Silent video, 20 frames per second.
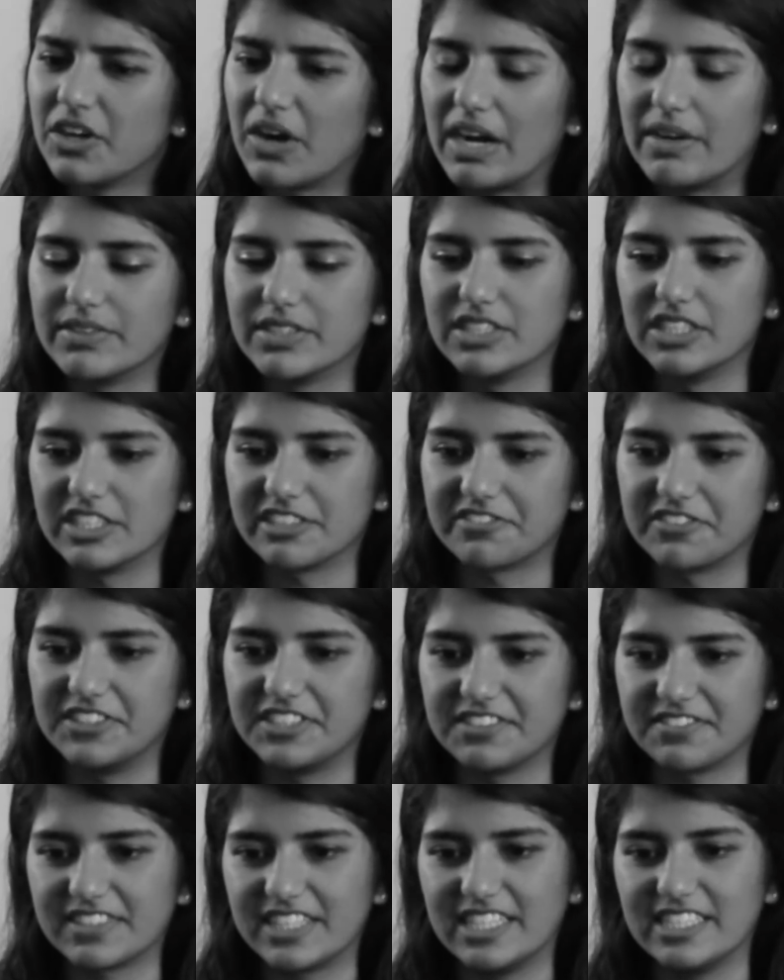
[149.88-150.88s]
would look for a
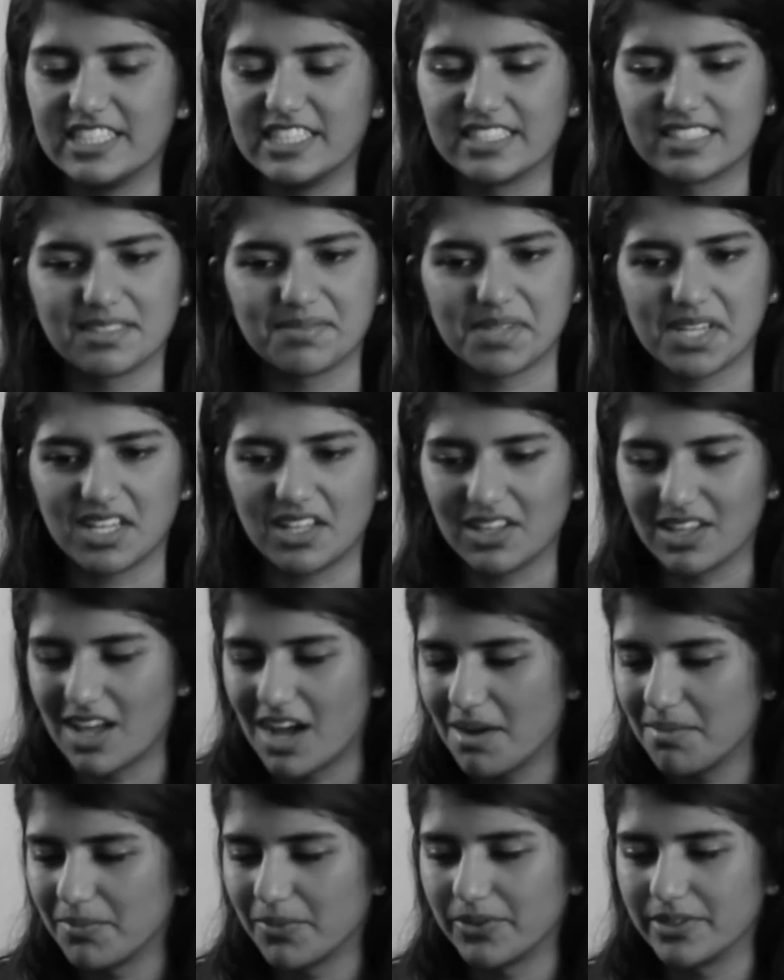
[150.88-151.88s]
different idea, something a
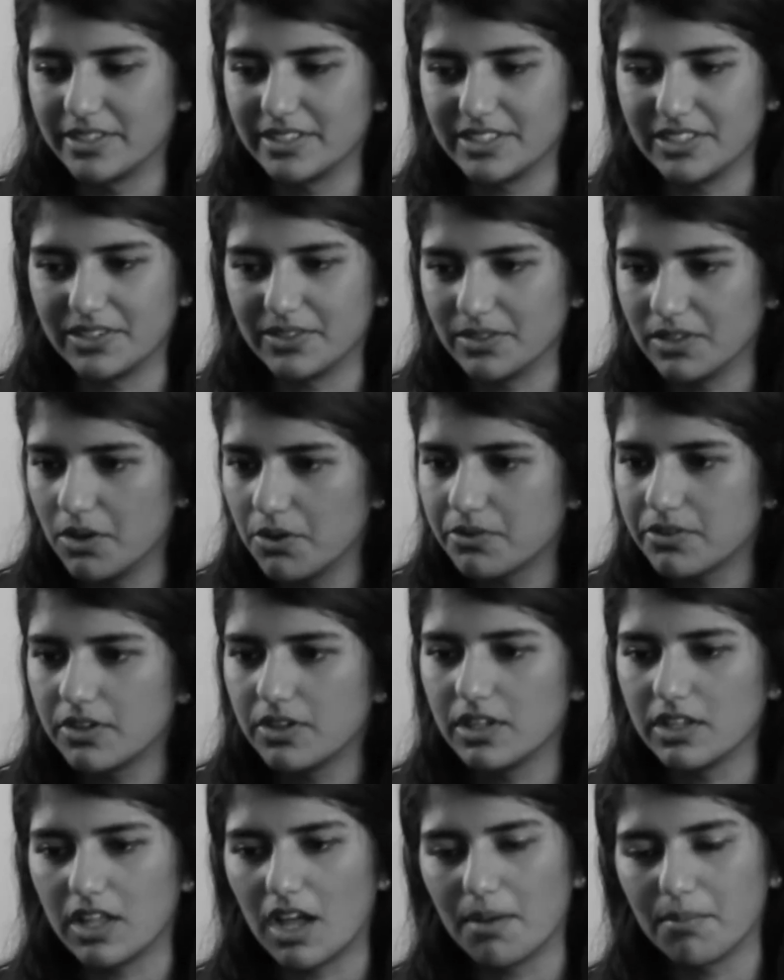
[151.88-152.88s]
lot more
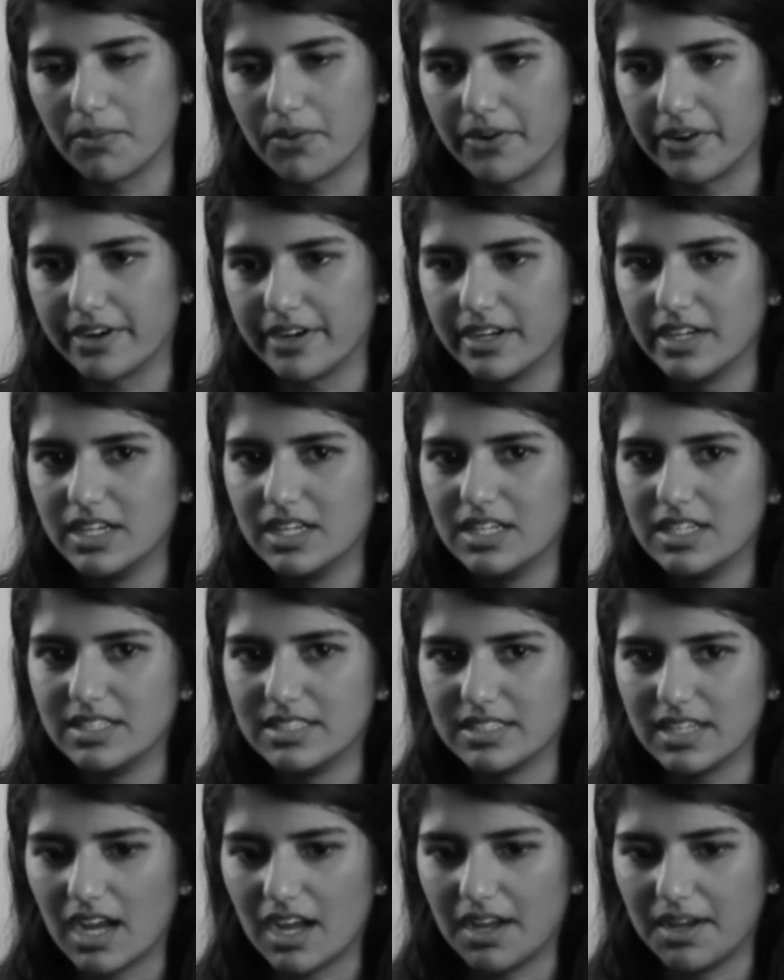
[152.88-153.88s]
local, a lot more
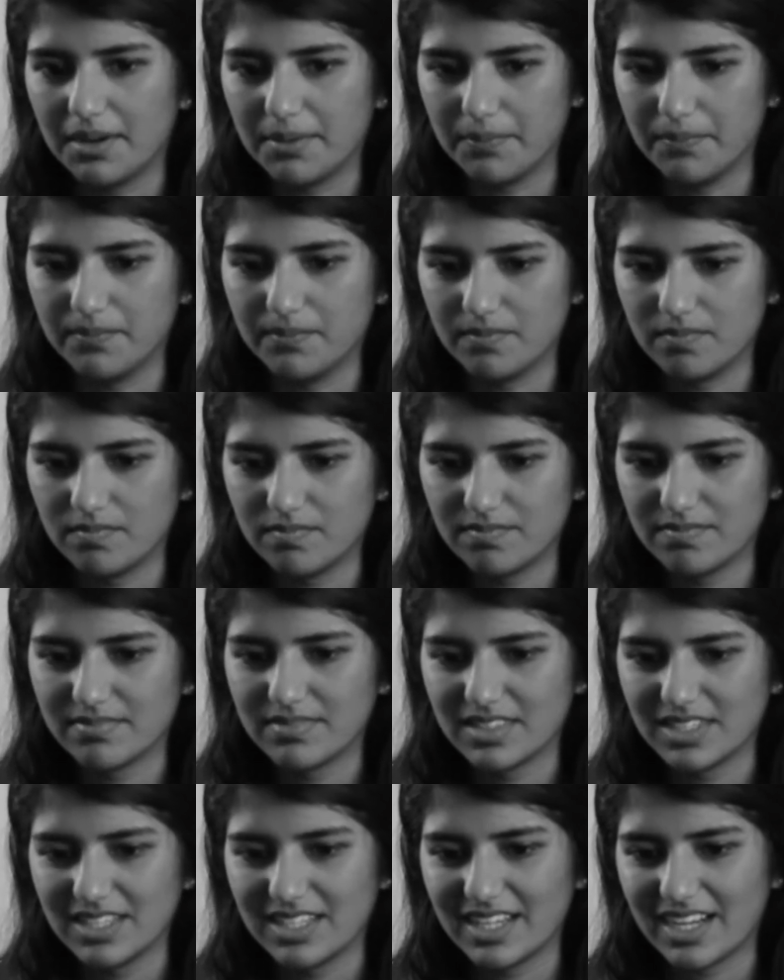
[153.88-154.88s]

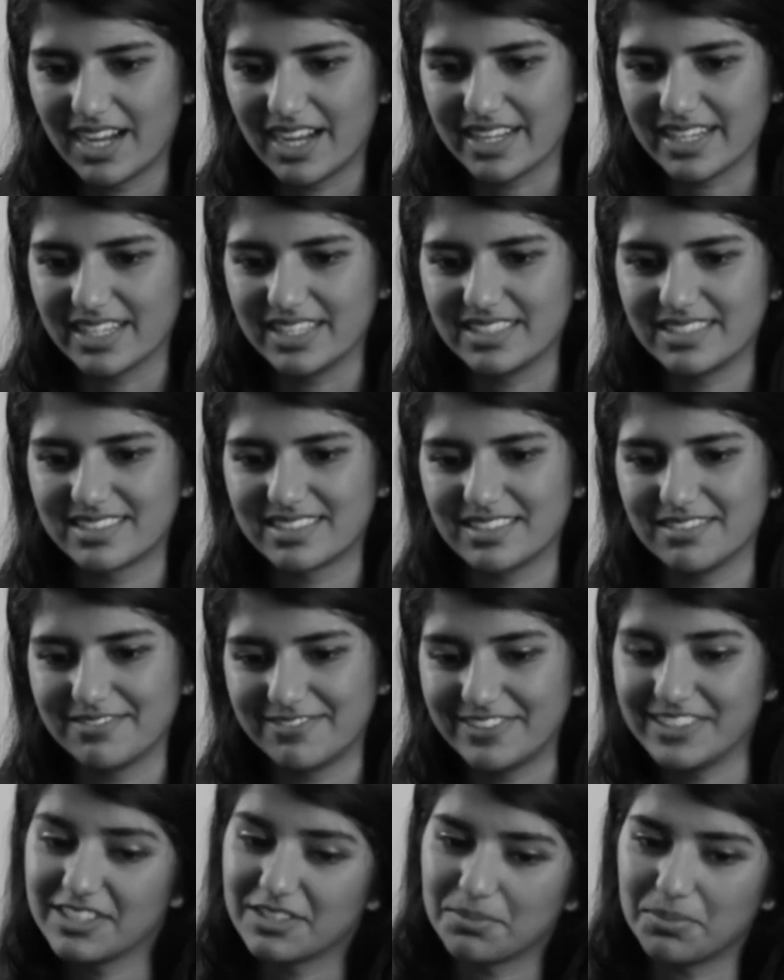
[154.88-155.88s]
I guess
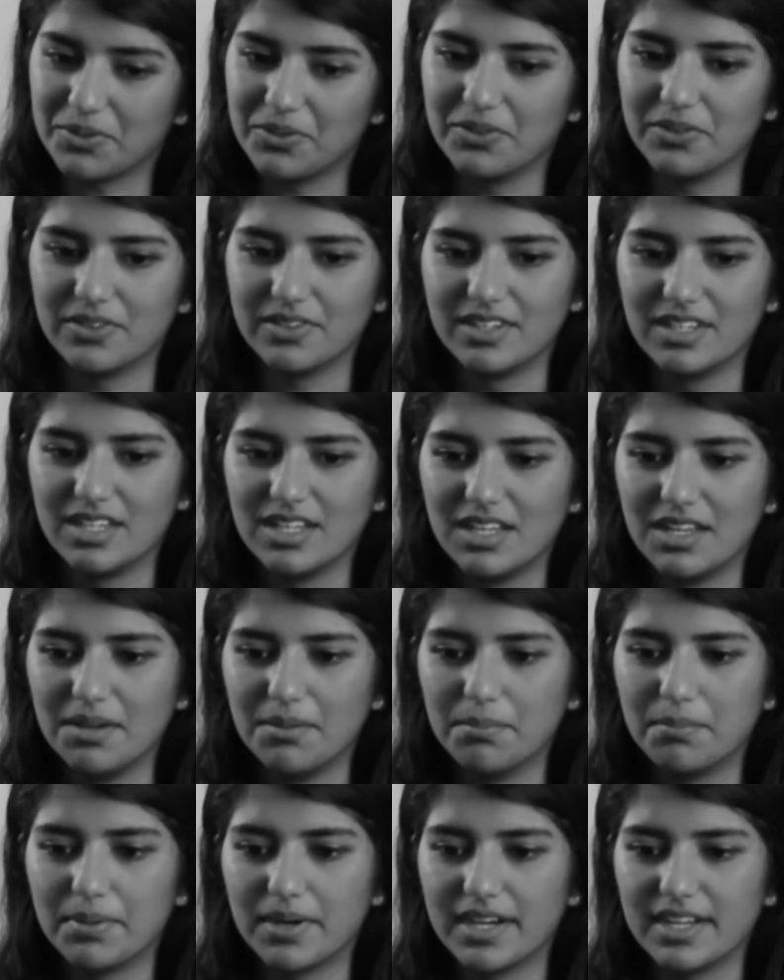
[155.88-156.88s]
feasible,
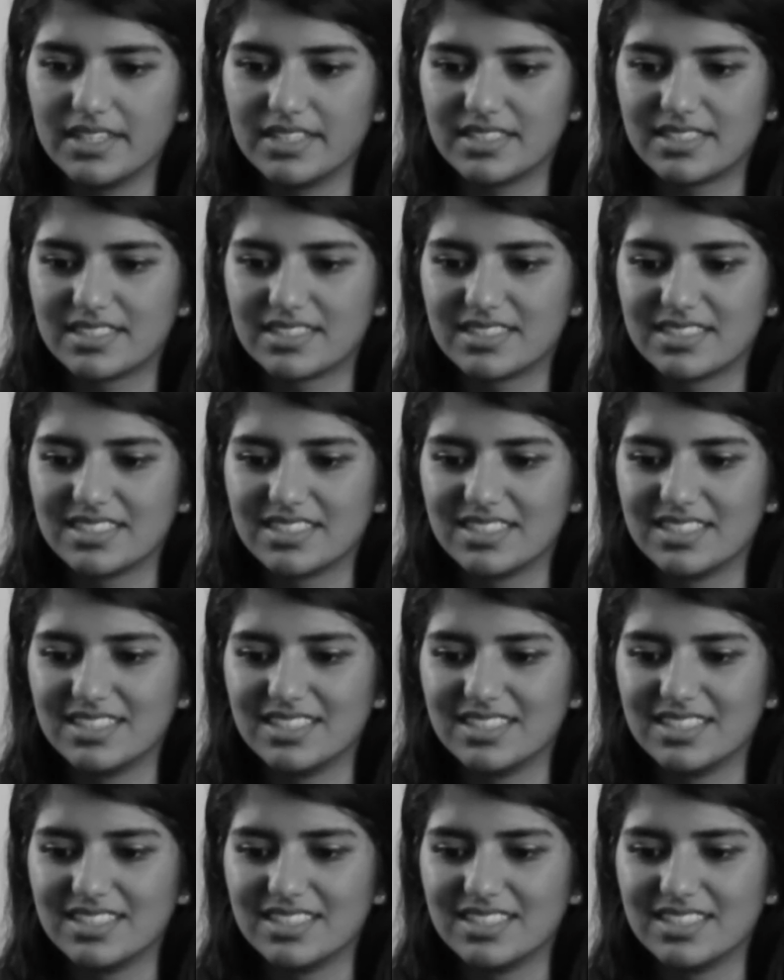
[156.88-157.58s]
but